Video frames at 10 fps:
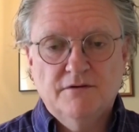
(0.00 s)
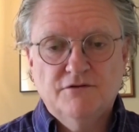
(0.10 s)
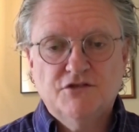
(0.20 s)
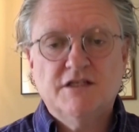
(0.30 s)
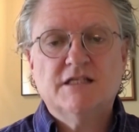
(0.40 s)

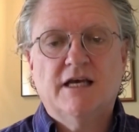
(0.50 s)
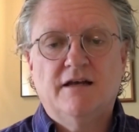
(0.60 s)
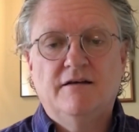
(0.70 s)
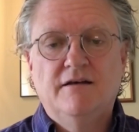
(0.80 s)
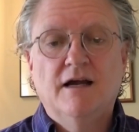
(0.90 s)
she said,
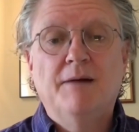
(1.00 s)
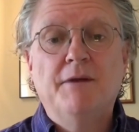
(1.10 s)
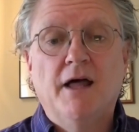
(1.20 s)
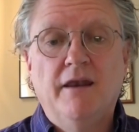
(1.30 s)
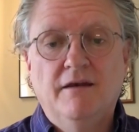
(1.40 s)
"I'm
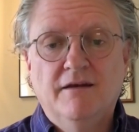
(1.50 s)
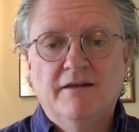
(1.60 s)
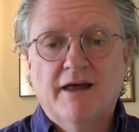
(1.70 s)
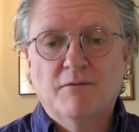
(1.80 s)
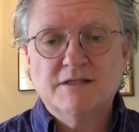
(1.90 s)
done."
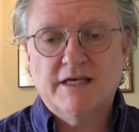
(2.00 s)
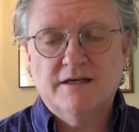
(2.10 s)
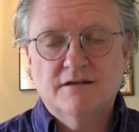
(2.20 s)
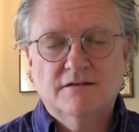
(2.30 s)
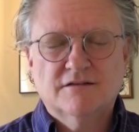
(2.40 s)
That was
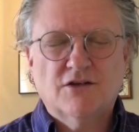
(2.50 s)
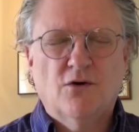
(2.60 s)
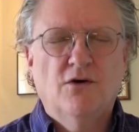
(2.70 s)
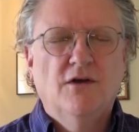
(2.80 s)
it. So